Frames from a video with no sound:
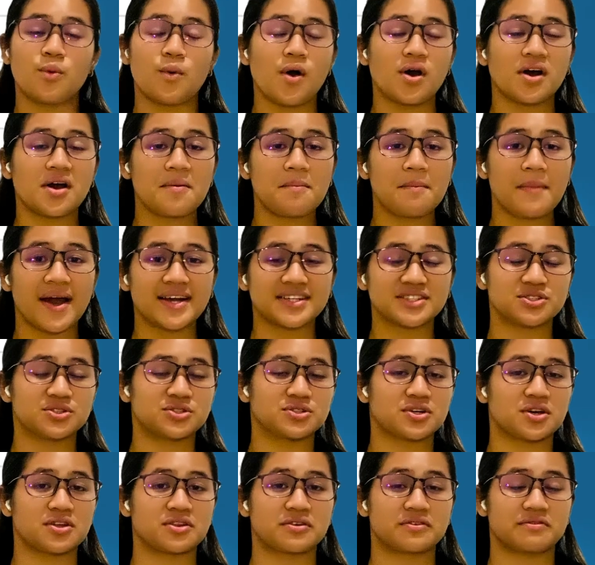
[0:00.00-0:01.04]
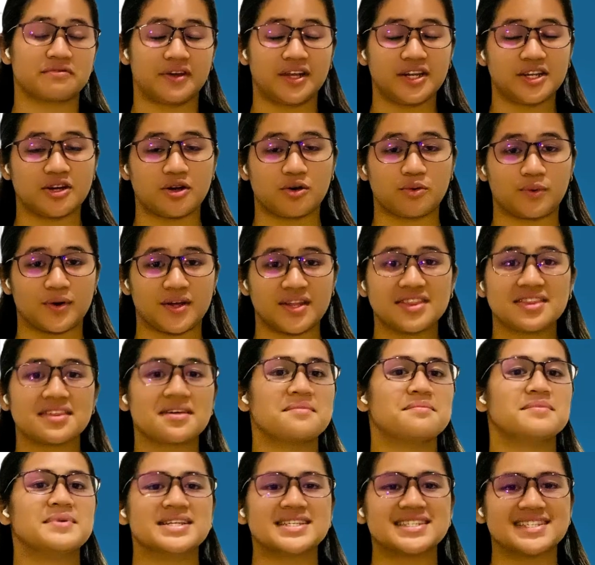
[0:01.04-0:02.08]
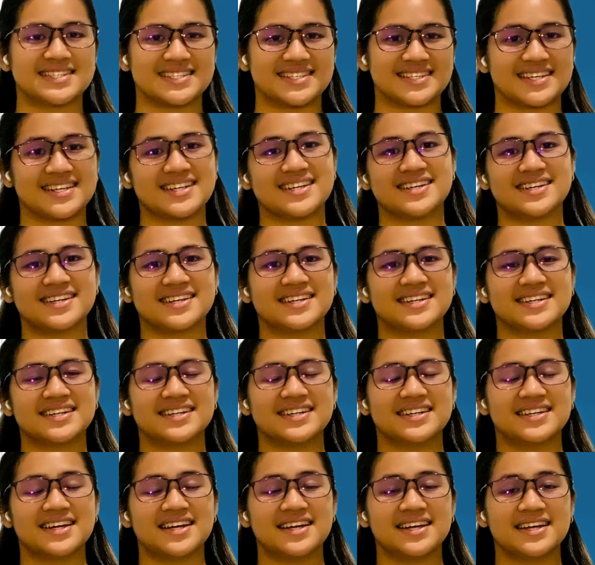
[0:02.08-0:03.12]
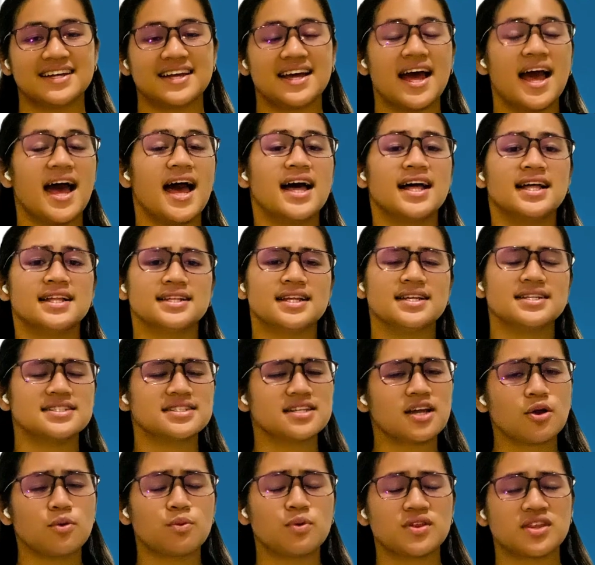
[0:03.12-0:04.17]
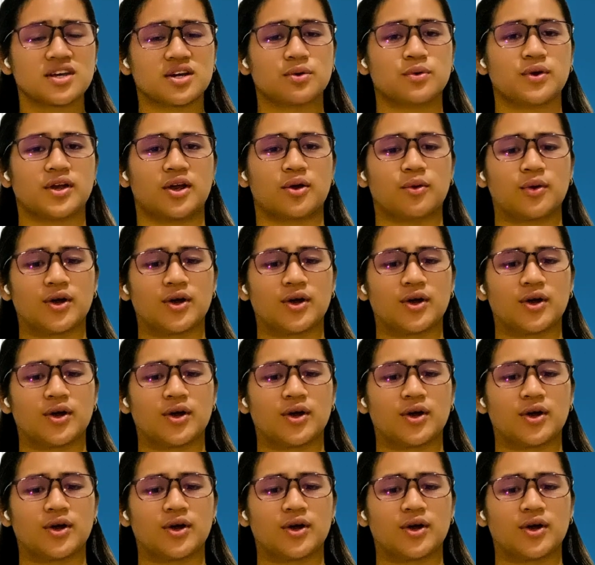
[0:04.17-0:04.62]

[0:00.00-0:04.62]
Welcome back to another video with Miss Z. Let's start with a quick